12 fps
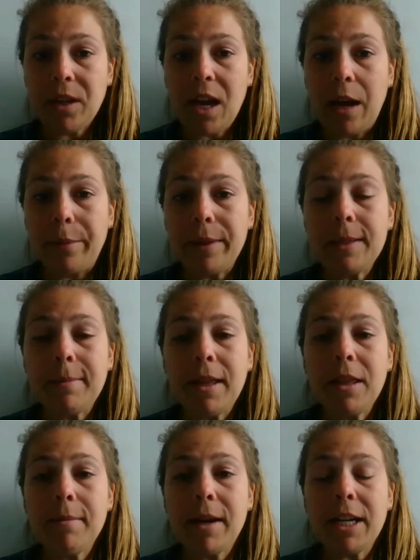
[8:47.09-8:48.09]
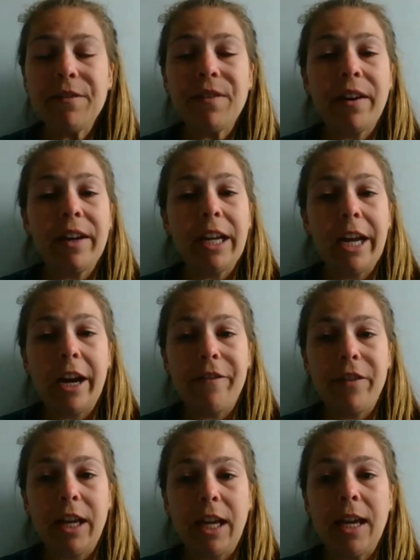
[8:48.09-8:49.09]
I would spend the money very
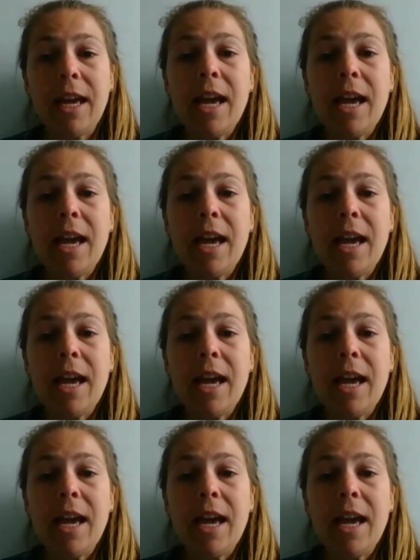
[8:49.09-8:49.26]
carefully.